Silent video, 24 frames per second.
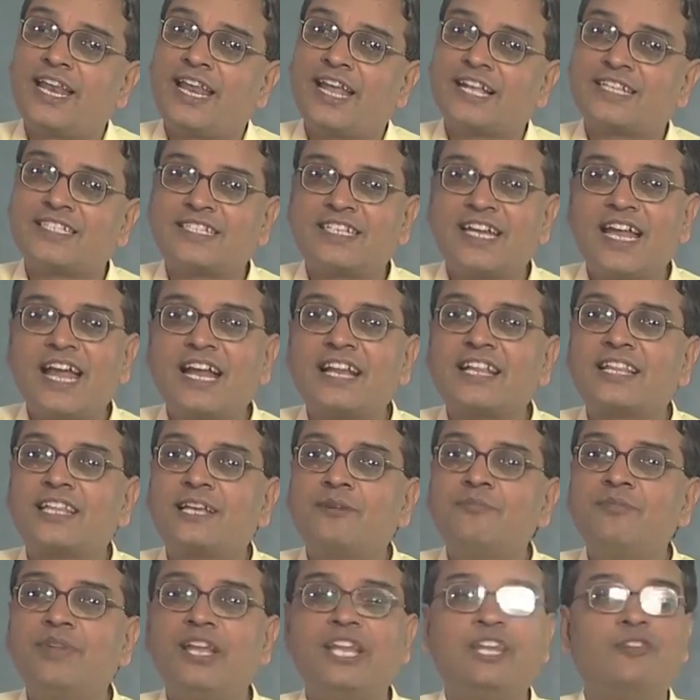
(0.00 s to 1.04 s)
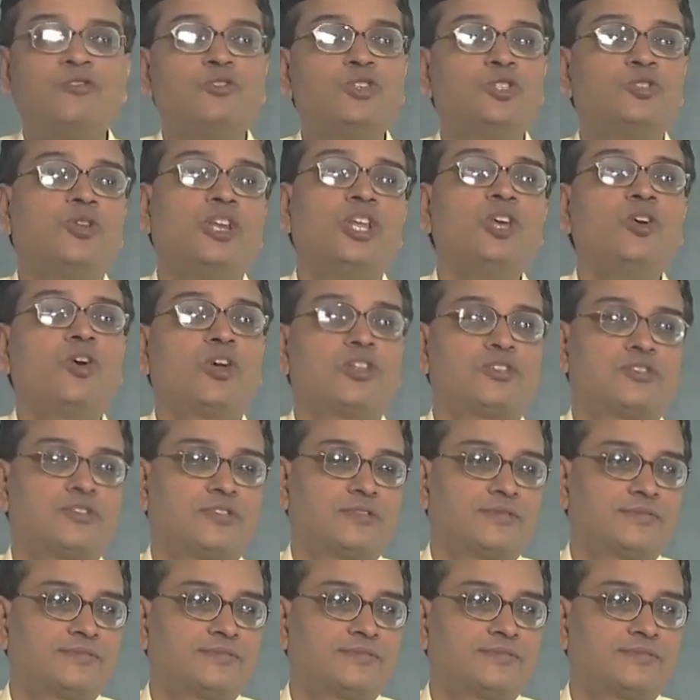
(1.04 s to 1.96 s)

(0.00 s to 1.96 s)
extract them individually also.